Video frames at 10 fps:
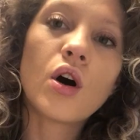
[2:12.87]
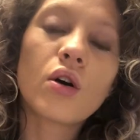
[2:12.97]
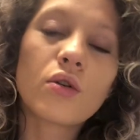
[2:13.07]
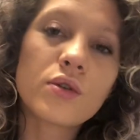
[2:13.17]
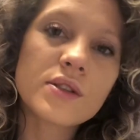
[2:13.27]

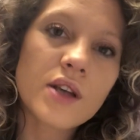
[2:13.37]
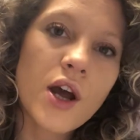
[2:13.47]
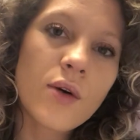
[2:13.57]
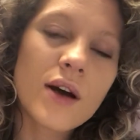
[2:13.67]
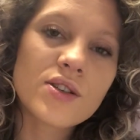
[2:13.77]
Also,
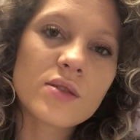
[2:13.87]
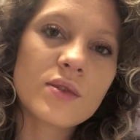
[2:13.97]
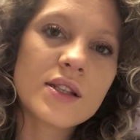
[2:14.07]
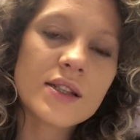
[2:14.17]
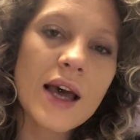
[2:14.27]
I just
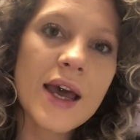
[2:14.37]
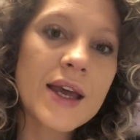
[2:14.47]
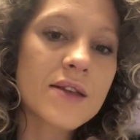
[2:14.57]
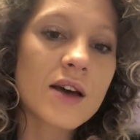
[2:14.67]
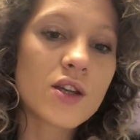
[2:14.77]
want to
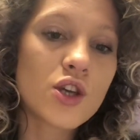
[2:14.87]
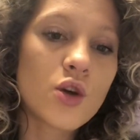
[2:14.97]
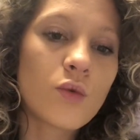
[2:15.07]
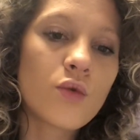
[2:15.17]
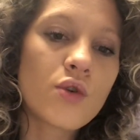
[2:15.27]
say that
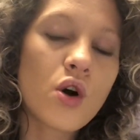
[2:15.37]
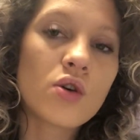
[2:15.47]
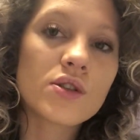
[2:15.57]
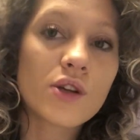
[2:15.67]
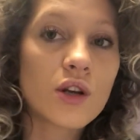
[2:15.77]
you will
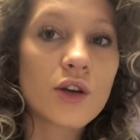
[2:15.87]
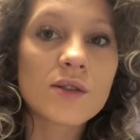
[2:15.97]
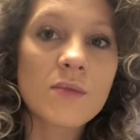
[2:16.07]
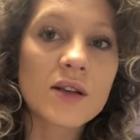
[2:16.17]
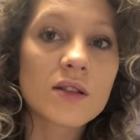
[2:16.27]
not
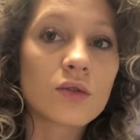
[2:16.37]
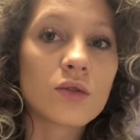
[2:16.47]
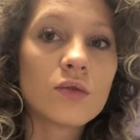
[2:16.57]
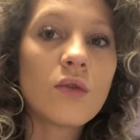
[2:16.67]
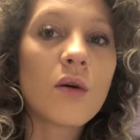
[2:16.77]
lose
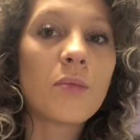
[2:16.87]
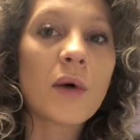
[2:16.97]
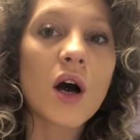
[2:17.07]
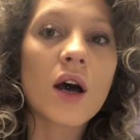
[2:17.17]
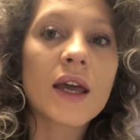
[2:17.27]
muscle
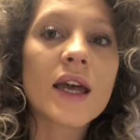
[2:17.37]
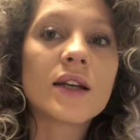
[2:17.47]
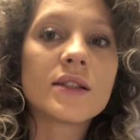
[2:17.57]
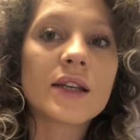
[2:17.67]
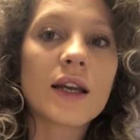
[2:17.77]
by
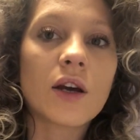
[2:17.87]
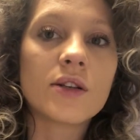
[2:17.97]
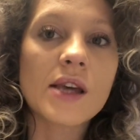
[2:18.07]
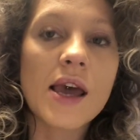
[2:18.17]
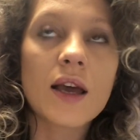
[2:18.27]

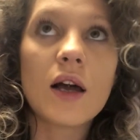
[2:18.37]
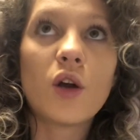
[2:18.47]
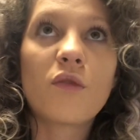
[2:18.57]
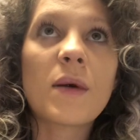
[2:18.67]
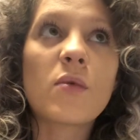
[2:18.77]
deloading. A
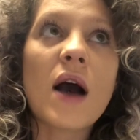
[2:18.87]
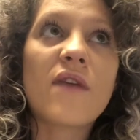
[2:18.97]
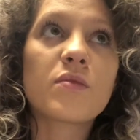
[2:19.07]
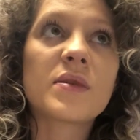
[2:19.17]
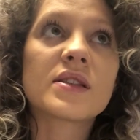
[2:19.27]
lot of people
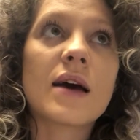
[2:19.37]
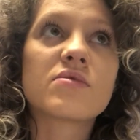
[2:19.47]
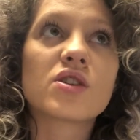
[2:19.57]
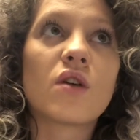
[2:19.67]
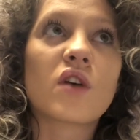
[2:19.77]
have the
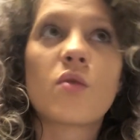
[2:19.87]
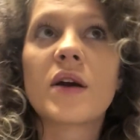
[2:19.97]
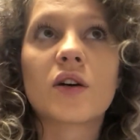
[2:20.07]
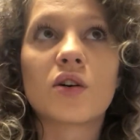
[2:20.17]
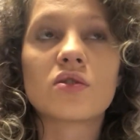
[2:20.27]
perception of, oh
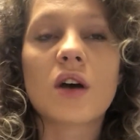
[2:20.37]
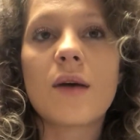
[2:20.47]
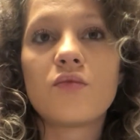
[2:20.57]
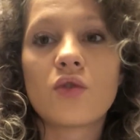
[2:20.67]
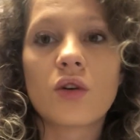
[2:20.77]
my god,
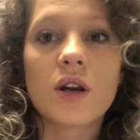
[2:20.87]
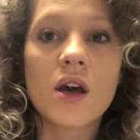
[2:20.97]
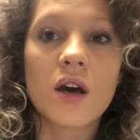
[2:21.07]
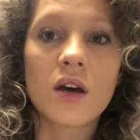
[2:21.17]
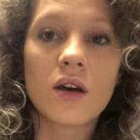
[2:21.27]
I'm not
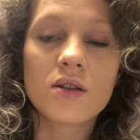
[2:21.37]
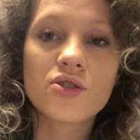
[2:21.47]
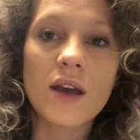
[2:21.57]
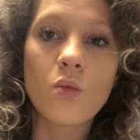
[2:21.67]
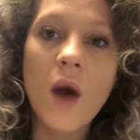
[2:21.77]
gonna
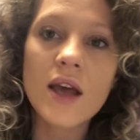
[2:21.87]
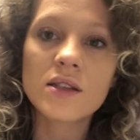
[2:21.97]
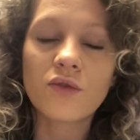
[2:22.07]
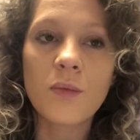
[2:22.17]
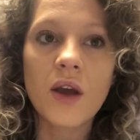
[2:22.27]
train
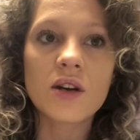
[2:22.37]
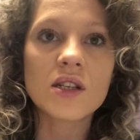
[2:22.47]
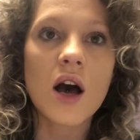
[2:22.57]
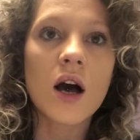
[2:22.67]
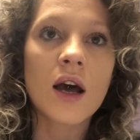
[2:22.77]
weights for a period of
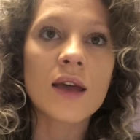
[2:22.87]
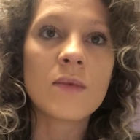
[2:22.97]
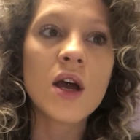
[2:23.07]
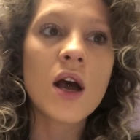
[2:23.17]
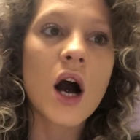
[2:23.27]

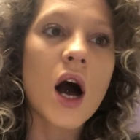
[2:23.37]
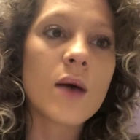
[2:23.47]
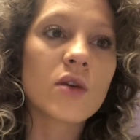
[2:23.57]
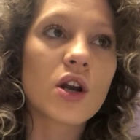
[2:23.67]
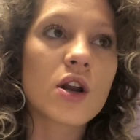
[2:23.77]
time,
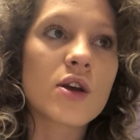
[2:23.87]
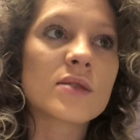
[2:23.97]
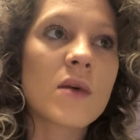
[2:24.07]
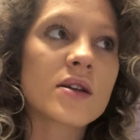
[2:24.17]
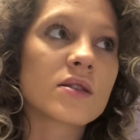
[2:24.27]
I'm gonna
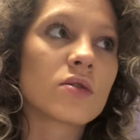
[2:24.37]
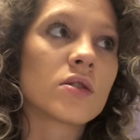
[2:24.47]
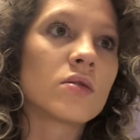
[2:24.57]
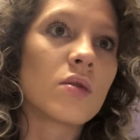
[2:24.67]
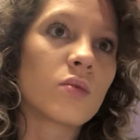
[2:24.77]
lose
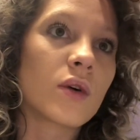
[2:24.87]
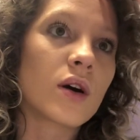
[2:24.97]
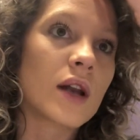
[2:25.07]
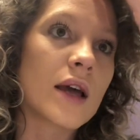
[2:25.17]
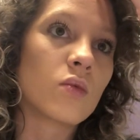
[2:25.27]
muscle,
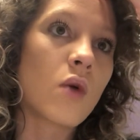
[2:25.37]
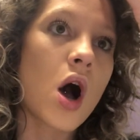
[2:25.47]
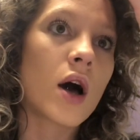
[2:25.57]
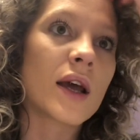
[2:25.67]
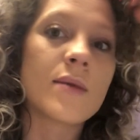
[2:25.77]

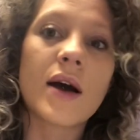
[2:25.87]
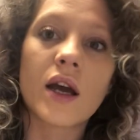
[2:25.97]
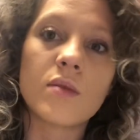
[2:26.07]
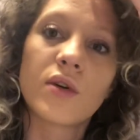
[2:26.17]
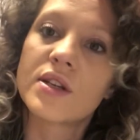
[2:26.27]
why am I
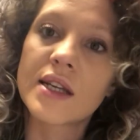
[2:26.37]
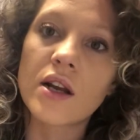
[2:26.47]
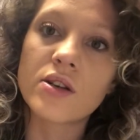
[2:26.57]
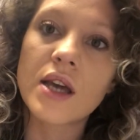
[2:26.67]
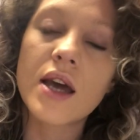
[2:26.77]
gonna bother
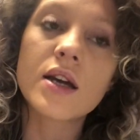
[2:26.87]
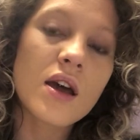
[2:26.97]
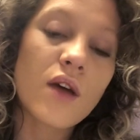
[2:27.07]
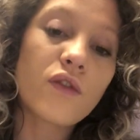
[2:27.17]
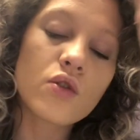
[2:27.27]
deloading?
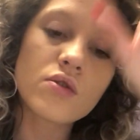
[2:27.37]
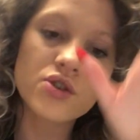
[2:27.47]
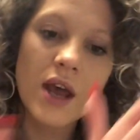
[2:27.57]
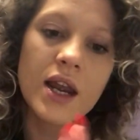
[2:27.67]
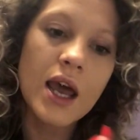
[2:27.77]
If you're not
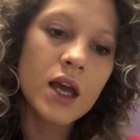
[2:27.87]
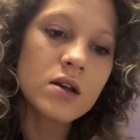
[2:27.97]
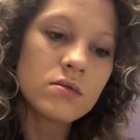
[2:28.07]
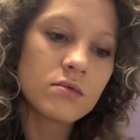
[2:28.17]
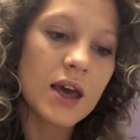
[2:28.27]

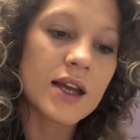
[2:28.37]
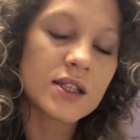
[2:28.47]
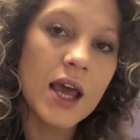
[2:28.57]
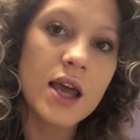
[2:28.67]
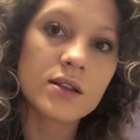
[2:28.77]
training, it
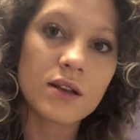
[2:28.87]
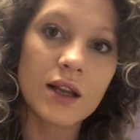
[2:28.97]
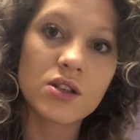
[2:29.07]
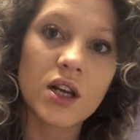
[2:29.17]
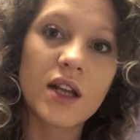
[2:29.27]
takes
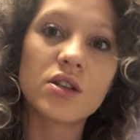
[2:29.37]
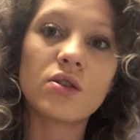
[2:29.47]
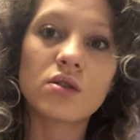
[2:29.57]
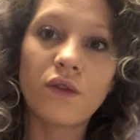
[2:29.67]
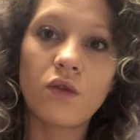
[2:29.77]
literally
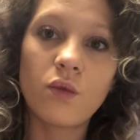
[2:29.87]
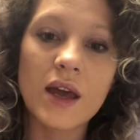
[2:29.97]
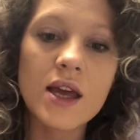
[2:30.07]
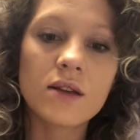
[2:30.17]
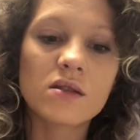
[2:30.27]
2 to 4
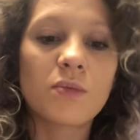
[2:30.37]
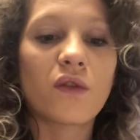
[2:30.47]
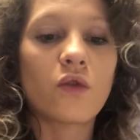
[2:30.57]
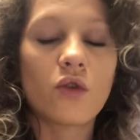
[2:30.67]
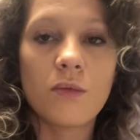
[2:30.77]
weeks
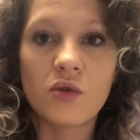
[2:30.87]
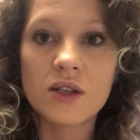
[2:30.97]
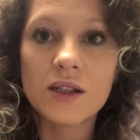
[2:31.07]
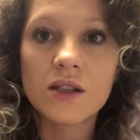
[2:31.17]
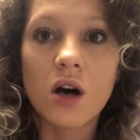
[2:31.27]
before your
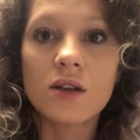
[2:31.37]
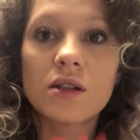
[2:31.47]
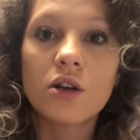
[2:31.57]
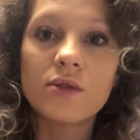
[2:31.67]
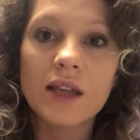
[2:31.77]
body
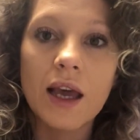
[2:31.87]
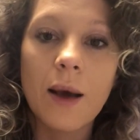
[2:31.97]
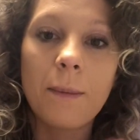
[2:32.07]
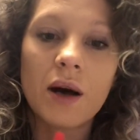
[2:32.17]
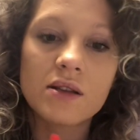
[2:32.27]
starts
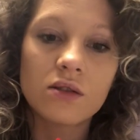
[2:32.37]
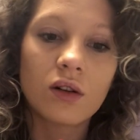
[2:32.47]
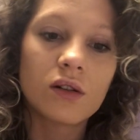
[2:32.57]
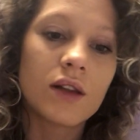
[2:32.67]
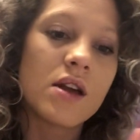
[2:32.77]
losing
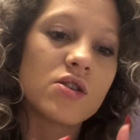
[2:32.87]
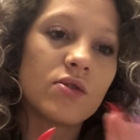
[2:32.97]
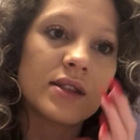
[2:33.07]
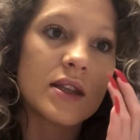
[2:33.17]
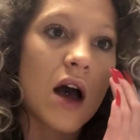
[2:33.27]
muscle and then
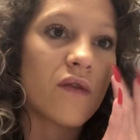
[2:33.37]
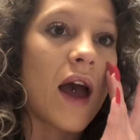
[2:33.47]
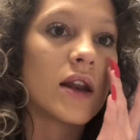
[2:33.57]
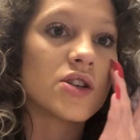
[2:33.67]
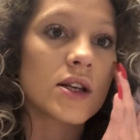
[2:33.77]
using that for
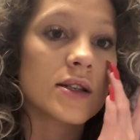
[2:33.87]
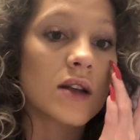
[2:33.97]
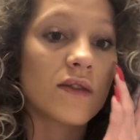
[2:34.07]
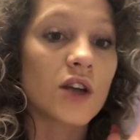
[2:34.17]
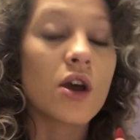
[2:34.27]
energy and
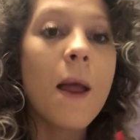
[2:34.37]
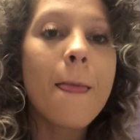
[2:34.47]
stuff. So